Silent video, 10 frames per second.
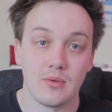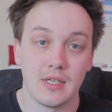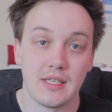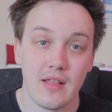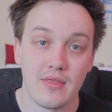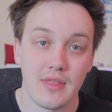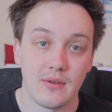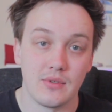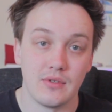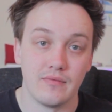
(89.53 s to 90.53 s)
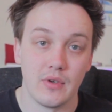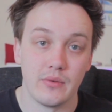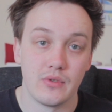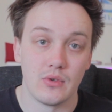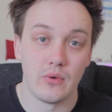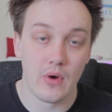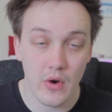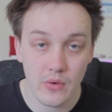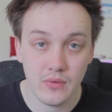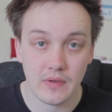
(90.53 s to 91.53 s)
10,000 votes or
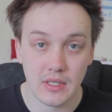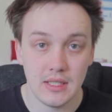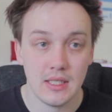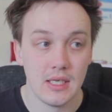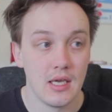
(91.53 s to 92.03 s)
over